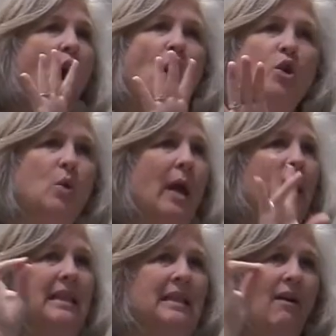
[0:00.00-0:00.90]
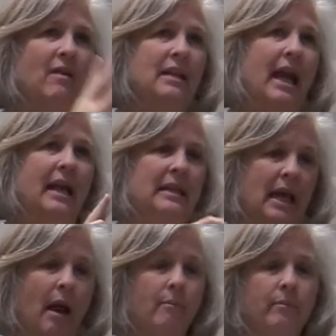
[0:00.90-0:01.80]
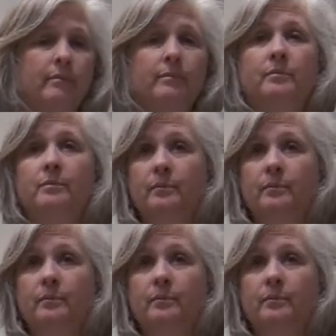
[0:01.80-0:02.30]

Write it down. You got a pen? You need a pen?